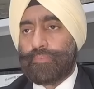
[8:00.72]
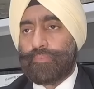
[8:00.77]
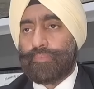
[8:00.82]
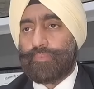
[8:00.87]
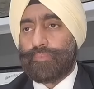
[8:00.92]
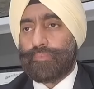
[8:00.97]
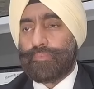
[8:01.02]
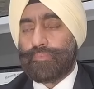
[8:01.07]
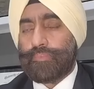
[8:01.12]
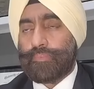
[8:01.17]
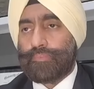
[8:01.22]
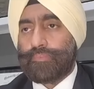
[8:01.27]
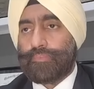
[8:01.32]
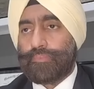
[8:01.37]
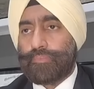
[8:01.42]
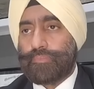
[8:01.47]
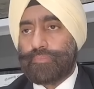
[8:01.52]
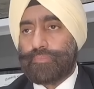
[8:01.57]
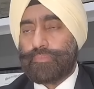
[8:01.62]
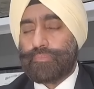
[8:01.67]

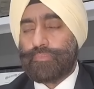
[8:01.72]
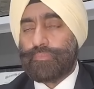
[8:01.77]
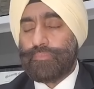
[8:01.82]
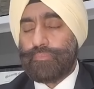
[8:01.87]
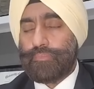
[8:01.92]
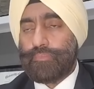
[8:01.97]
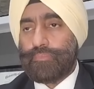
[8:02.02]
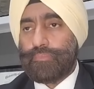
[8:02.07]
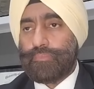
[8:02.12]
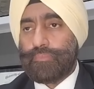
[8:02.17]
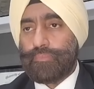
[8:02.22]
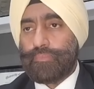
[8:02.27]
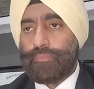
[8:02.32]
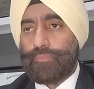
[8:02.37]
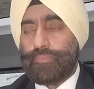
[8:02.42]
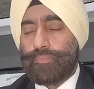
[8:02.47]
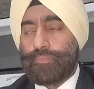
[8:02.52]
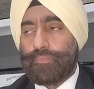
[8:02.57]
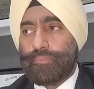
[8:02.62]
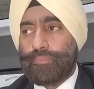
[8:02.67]

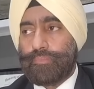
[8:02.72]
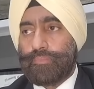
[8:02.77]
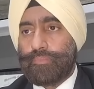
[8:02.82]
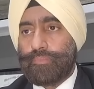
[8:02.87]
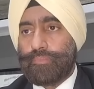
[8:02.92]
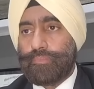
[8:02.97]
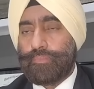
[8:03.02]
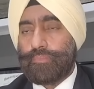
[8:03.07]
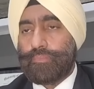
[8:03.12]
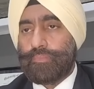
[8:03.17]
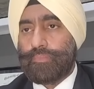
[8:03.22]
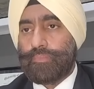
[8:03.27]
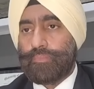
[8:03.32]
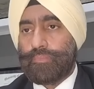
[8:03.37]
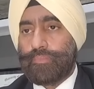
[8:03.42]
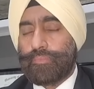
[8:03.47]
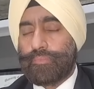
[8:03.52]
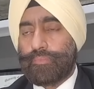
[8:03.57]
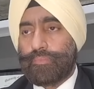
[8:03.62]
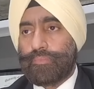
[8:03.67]

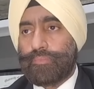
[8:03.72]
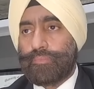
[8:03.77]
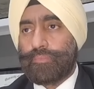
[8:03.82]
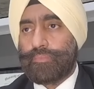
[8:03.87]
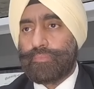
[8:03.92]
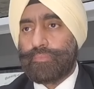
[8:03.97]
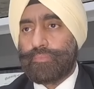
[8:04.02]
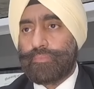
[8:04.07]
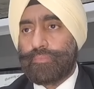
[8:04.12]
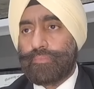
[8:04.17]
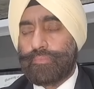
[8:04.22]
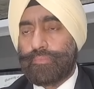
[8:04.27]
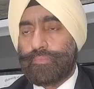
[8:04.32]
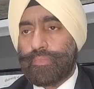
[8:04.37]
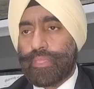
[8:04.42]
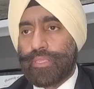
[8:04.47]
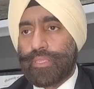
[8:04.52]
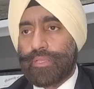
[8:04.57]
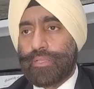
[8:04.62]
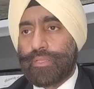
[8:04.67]

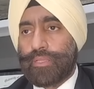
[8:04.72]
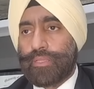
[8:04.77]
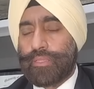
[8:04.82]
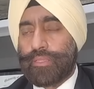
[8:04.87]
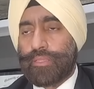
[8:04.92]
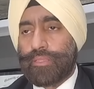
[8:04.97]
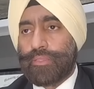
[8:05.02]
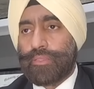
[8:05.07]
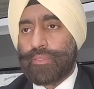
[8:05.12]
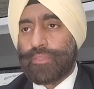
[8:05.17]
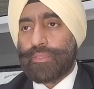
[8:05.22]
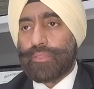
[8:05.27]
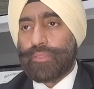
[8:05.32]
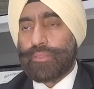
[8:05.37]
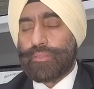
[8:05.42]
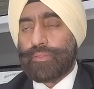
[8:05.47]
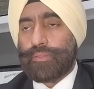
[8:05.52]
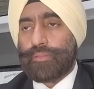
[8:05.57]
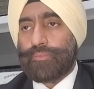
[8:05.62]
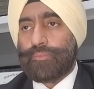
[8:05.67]

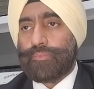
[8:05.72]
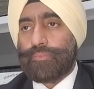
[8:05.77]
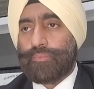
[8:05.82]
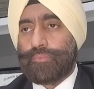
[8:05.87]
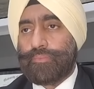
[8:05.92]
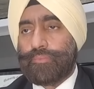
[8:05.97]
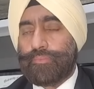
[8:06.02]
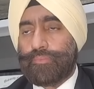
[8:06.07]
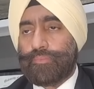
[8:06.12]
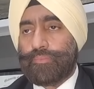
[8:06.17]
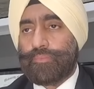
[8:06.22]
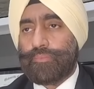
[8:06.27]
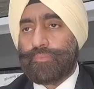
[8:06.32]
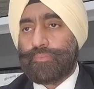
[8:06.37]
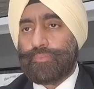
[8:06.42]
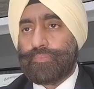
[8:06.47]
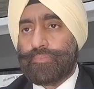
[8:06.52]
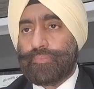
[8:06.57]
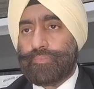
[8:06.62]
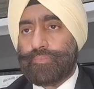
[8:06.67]

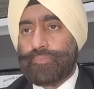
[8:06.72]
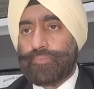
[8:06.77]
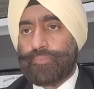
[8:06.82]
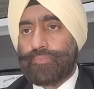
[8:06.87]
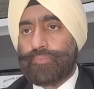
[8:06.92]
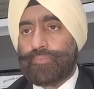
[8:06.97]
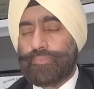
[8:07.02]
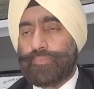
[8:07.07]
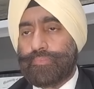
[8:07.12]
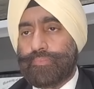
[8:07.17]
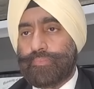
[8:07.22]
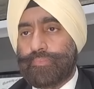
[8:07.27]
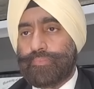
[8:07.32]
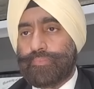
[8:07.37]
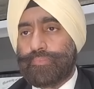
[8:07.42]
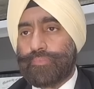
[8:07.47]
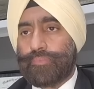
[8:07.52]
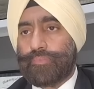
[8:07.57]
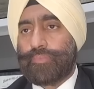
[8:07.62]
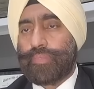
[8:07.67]

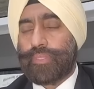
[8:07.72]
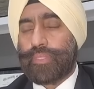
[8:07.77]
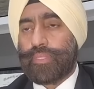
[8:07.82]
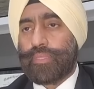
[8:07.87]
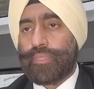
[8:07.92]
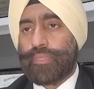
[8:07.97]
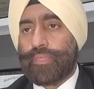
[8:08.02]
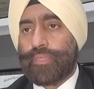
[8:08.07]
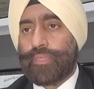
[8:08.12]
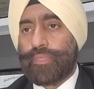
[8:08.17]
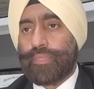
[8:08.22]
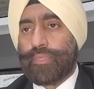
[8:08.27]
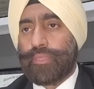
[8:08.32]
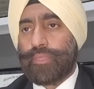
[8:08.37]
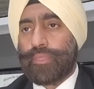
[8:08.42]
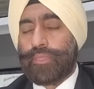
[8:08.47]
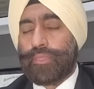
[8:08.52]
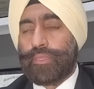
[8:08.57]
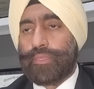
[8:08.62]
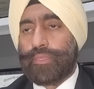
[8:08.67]
This person isn't speaking.